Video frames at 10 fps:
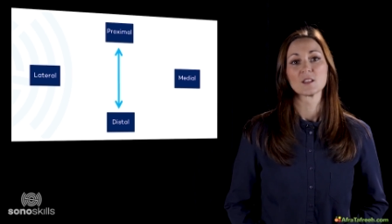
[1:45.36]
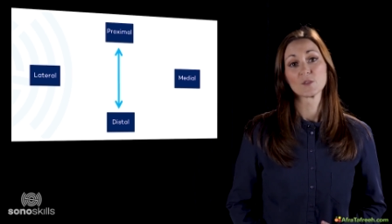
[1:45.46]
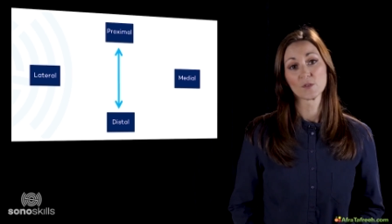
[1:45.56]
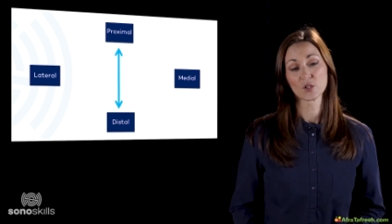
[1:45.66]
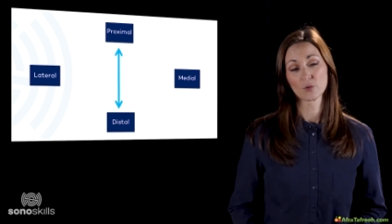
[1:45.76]

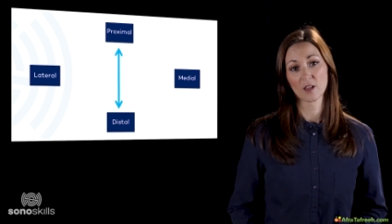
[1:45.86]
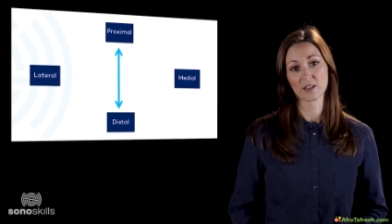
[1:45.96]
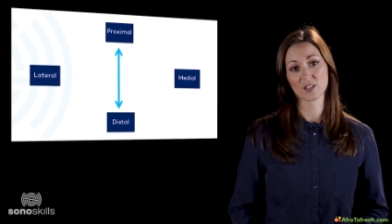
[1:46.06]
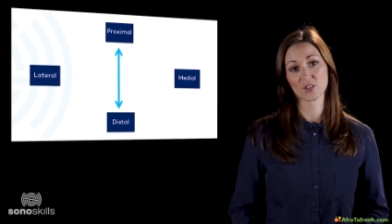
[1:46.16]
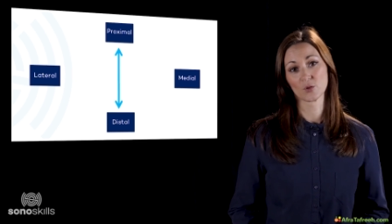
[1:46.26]
To
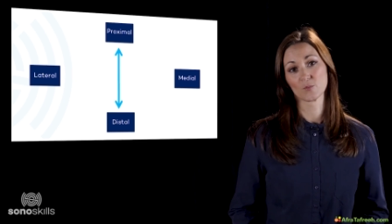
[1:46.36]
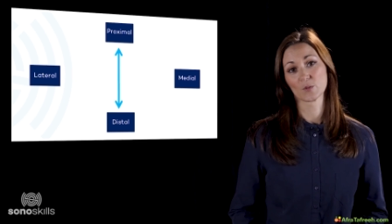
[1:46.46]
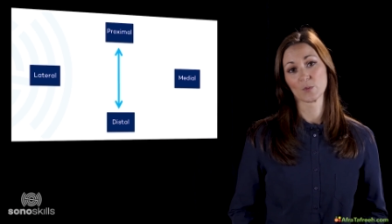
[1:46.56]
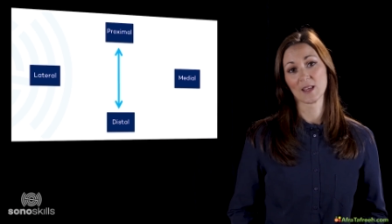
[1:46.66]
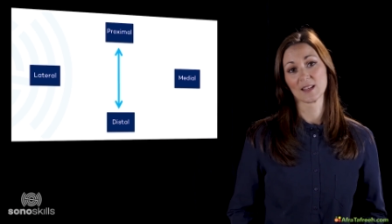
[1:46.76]
visualise the
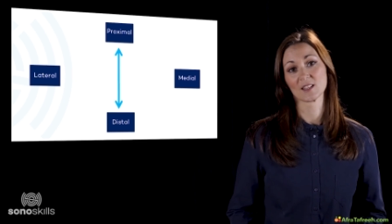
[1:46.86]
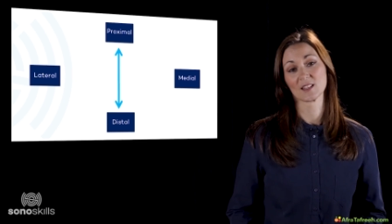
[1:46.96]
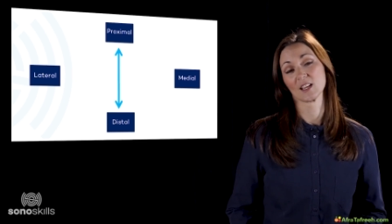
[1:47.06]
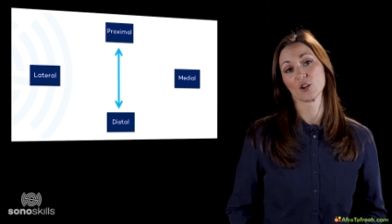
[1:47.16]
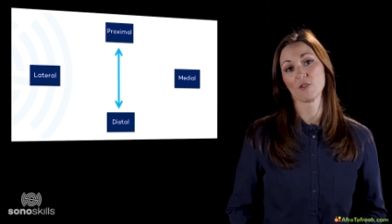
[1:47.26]
supraspinatus
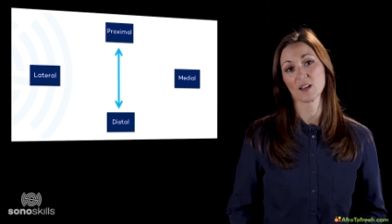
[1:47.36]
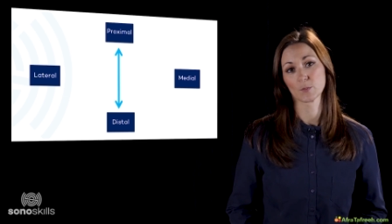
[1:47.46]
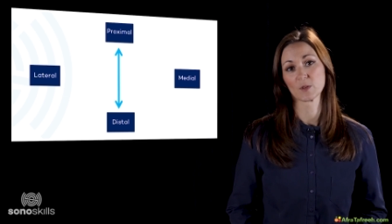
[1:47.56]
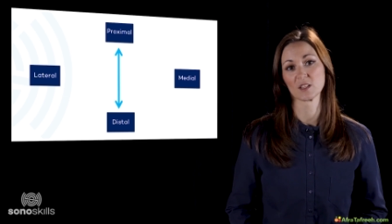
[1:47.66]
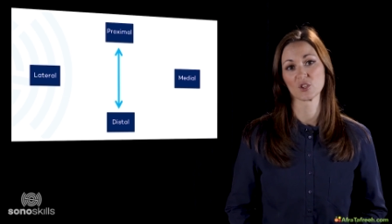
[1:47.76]
in cras
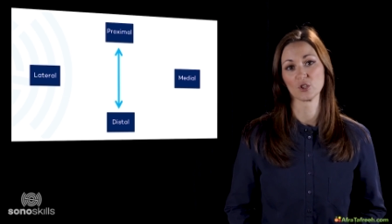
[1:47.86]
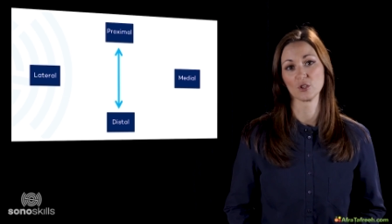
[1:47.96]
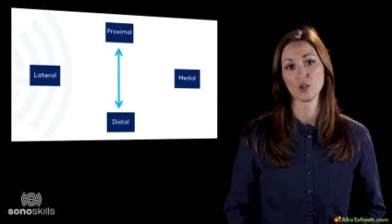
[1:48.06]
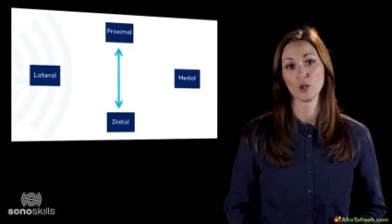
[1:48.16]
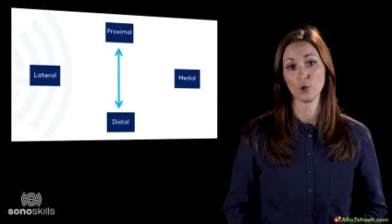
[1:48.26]

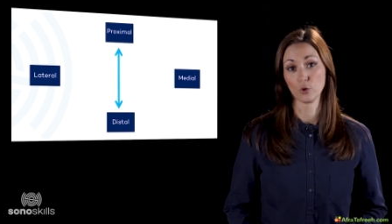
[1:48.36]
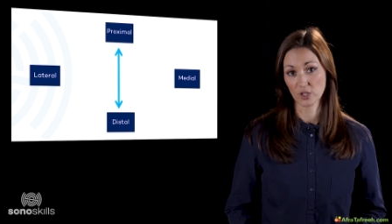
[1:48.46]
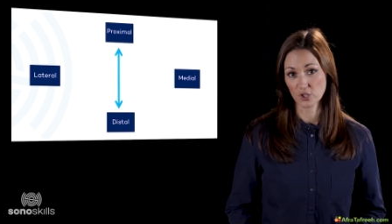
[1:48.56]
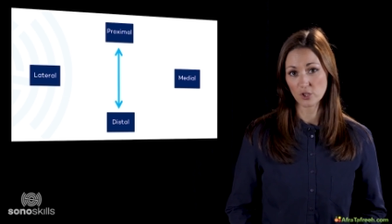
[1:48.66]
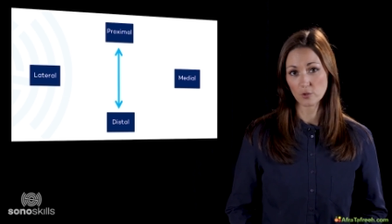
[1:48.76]
position
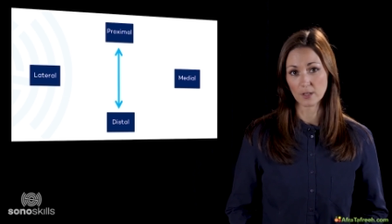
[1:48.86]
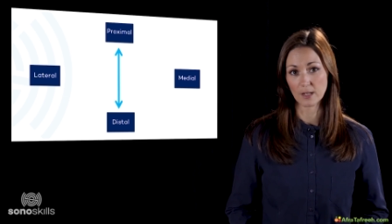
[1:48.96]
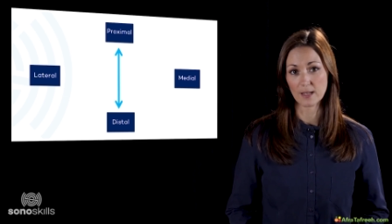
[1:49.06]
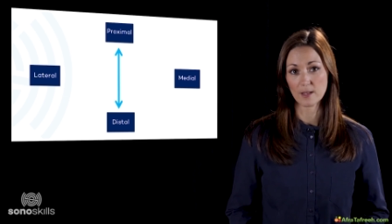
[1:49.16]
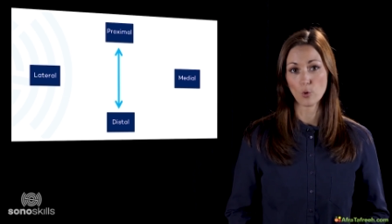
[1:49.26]

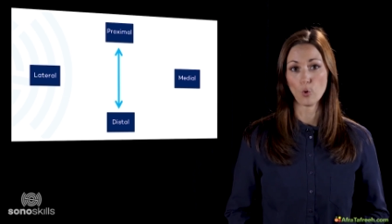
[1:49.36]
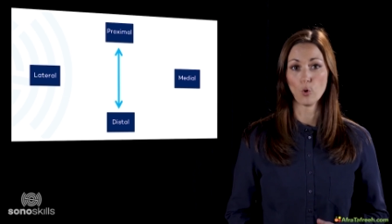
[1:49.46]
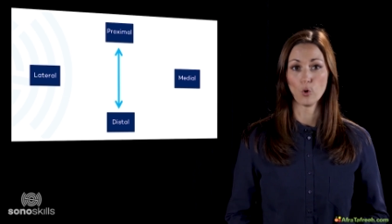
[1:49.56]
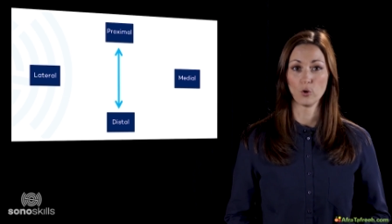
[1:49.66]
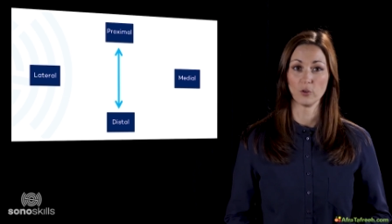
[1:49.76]
longitudinally
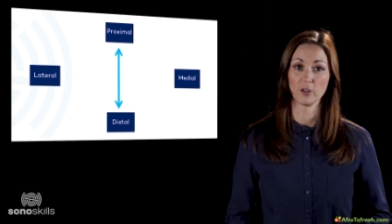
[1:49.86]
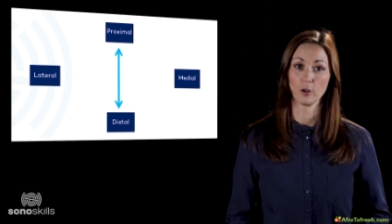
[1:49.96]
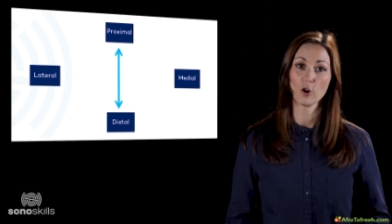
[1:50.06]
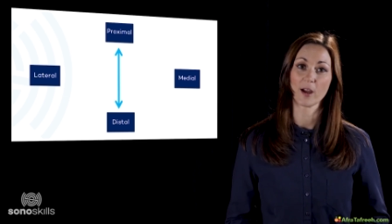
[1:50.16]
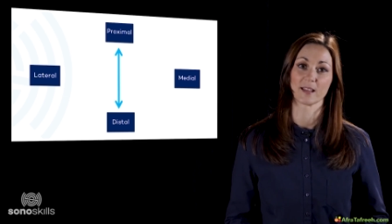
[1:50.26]
or on the
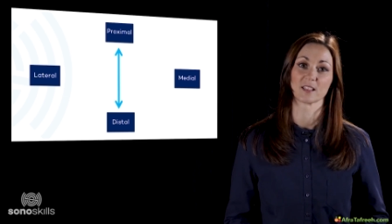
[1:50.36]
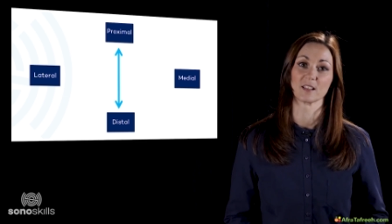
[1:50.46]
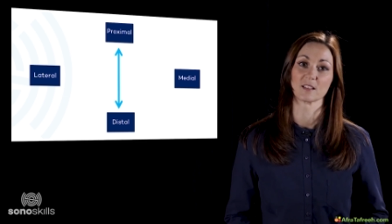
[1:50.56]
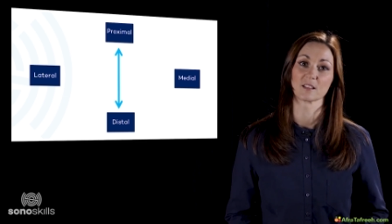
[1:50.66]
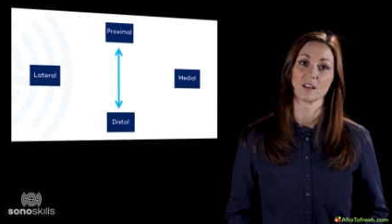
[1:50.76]
long
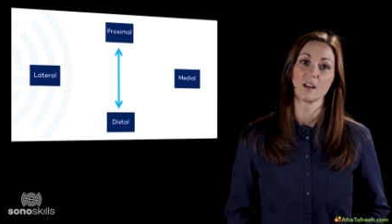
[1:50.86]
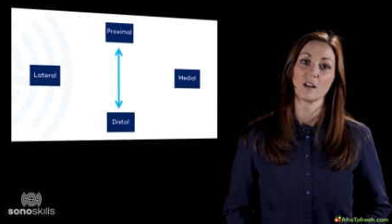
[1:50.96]
axis,